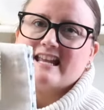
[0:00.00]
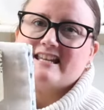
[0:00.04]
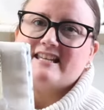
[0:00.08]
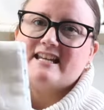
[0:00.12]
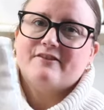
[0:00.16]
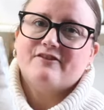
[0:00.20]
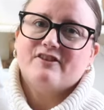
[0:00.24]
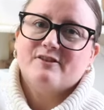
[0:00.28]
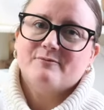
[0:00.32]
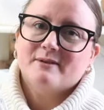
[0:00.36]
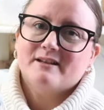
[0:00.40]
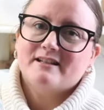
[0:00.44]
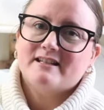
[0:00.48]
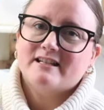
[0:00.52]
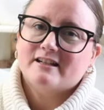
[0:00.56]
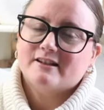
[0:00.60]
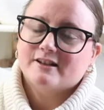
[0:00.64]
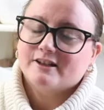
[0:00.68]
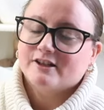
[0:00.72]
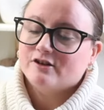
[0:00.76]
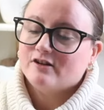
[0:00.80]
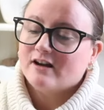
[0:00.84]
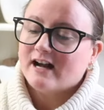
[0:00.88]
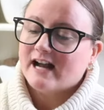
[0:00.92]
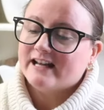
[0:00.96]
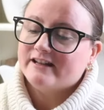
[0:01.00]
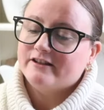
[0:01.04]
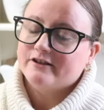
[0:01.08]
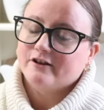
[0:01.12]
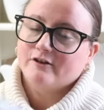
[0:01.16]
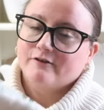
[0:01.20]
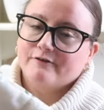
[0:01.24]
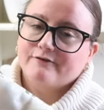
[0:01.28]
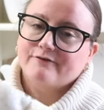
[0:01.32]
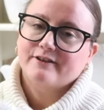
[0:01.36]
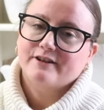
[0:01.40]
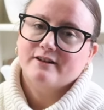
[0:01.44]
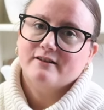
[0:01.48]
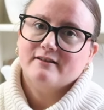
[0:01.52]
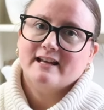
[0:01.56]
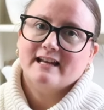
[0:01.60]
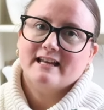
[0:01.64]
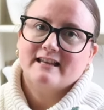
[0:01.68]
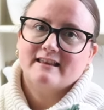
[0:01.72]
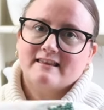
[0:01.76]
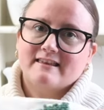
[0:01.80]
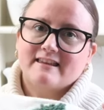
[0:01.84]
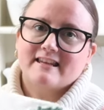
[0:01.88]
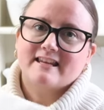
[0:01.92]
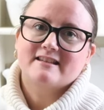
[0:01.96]
Different material. I don't feel
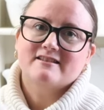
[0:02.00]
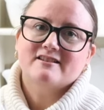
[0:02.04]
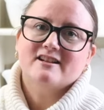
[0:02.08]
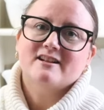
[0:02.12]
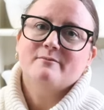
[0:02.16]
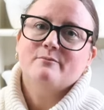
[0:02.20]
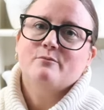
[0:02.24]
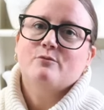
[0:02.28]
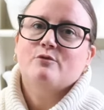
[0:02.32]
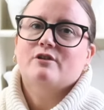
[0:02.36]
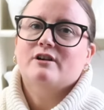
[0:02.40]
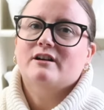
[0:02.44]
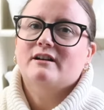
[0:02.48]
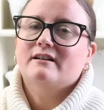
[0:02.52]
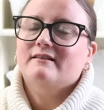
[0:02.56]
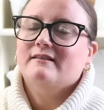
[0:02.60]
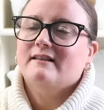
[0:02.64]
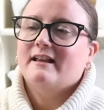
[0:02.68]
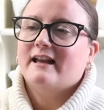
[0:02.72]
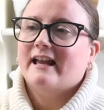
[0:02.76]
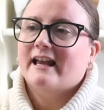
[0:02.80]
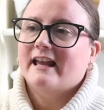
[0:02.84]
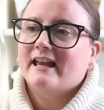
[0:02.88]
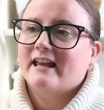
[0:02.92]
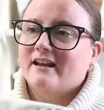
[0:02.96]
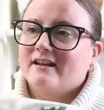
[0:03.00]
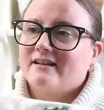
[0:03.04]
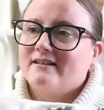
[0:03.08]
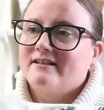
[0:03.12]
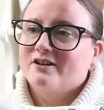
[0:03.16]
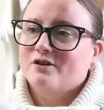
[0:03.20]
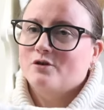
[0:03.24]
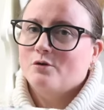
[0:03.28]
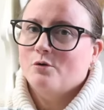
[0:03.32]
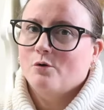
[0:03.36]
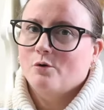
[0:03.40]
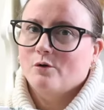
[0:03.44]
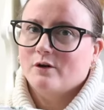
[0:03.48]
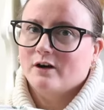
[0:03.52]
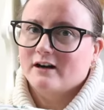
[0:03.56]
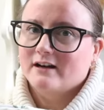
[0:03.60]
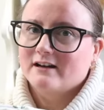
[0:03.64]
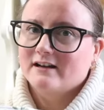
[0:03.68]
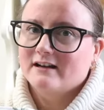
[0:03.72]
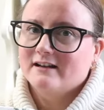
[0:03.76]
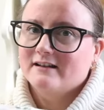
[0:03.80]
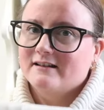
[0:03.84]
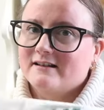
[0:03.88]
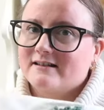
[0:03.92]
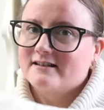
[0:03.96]
like these are more like
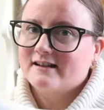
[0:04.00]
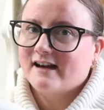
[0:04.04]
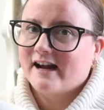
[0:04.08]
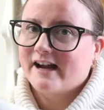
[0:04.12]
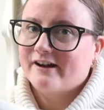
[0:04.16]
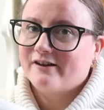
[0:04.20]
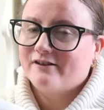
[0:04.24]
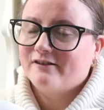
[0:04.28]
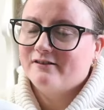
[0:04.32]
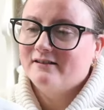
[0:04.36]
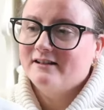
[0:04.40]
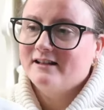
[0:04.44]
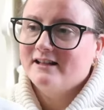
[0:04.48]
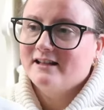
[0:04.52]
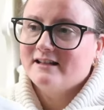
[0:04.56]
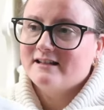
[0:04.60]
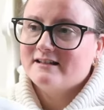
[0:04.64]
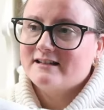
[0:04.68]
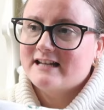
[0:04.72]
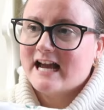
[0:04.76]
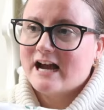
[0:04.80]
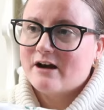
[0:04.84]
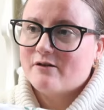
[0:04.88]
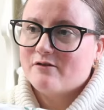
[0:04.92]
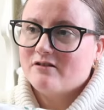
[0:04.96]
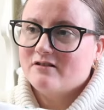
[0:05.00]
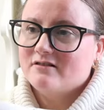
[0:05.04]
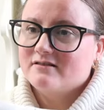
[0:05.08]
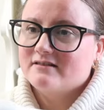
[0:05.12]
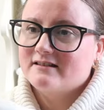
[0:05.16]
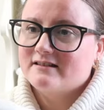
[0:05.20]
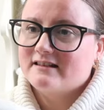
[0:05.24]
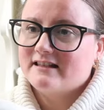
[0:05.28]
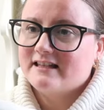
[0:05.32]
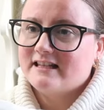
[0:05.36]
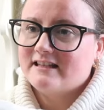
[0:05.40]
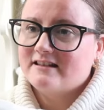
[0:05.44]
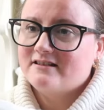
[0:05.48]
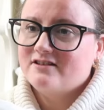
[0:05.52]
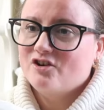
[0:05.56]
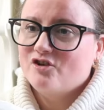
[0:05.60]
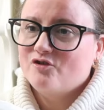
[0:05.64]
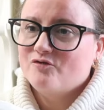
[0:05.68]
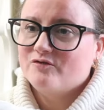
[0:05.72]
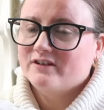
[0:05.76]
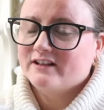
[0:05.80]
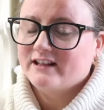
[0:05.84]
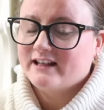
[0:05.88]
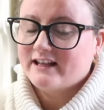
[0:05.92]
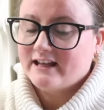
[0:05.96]
decor style towels. These
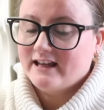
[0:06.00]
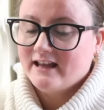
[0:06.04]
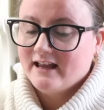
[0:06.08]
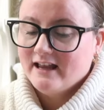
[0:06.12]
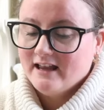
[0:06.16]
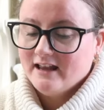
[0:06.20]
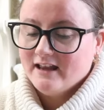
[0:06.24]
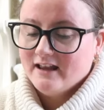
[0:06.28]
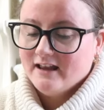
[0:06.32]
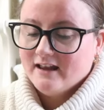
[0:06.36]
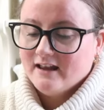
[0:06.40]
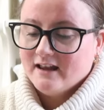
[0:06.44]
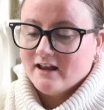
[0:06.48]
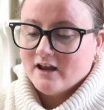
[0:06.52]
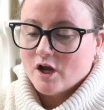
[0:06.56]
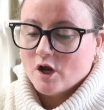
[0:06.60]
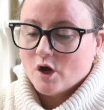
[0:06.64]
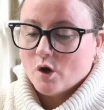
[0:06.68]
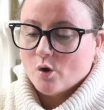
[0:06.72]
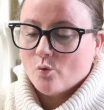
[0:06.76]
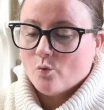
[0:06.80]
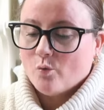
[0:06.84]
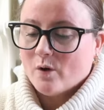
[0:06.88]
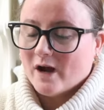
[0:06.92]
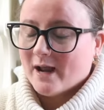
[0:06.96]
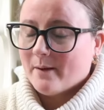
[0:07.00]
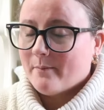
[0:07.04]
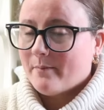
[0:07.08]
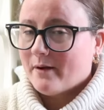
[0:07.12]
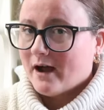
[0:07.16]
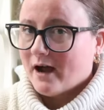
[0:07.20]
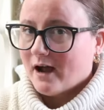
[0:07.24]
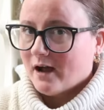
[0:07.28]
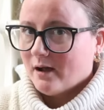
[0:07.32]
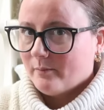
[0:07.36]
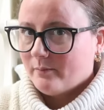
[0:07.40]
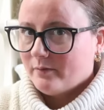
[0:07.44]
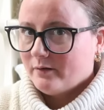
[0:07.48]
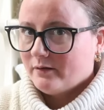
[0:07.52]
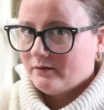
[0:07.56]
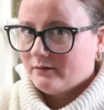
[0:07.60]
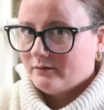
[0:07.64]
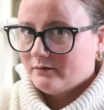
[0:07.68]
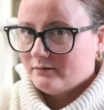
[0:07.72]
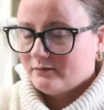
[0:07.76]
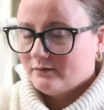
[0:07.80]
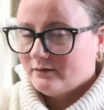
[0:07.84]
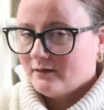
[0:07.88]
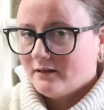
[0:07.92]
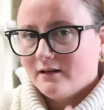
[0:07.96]
don't really wipe up
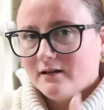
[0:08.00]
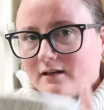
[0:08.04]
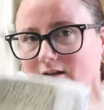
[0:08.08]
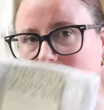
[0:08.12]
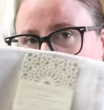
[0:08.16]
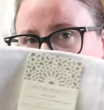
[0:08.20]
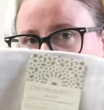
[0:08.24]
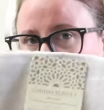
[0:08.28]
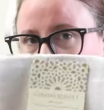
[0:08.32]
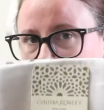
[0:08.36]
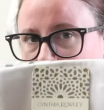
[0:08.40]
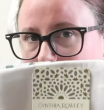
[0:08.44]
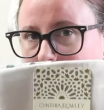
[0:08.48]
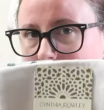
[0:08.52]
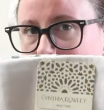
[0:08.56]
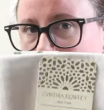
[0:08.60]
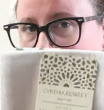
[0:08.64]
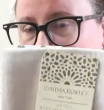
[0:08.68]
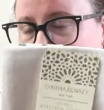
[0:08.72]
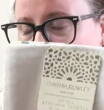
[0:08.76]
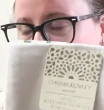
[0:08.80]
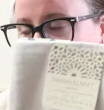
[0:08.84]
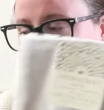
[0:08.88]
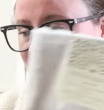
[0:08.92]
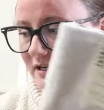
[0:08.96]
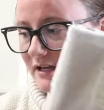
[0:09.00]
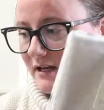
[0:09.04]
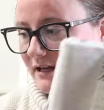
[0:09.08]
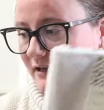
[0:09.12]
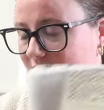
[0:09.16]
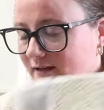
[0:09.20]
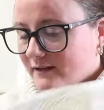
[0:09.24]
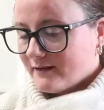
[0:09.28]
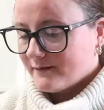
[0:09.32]
much,